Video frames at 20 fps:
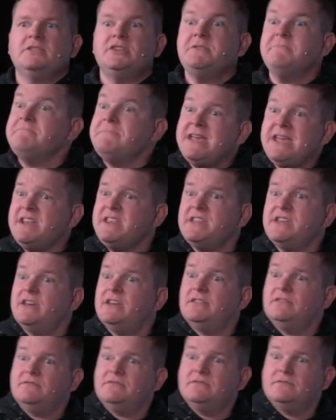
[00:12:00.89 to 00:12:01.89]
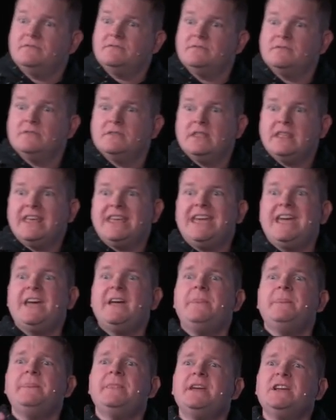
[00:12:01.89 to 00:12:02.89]
Immediate.
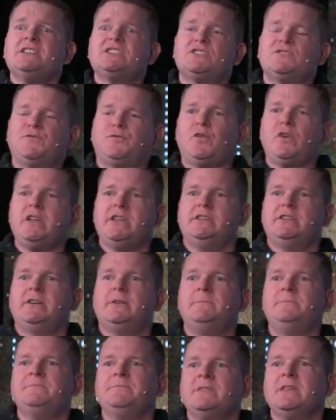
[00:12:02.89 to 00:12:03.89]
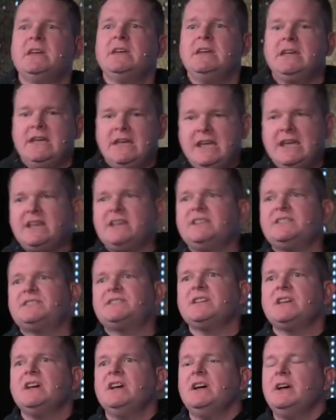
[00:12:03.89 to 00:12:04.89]
In this freedom
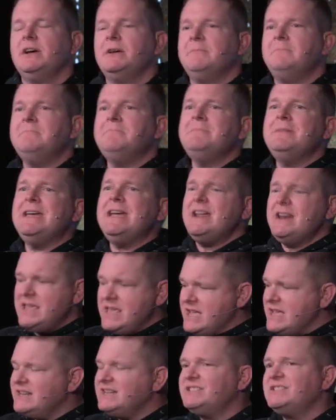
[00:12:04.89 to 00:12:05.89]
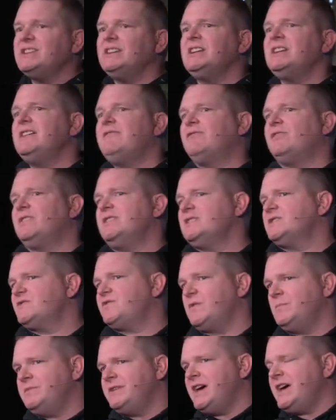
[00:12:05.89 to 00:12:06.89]
is immediate deliverance
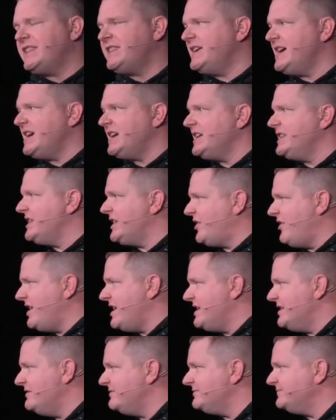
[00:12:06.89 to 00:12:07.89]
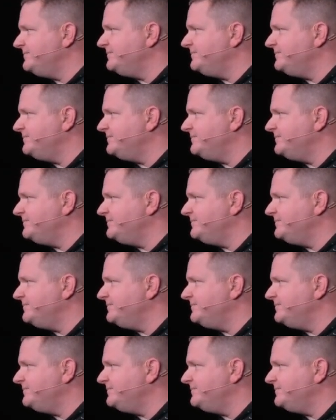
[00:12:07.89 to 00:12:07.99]
from death, hell, and the grave.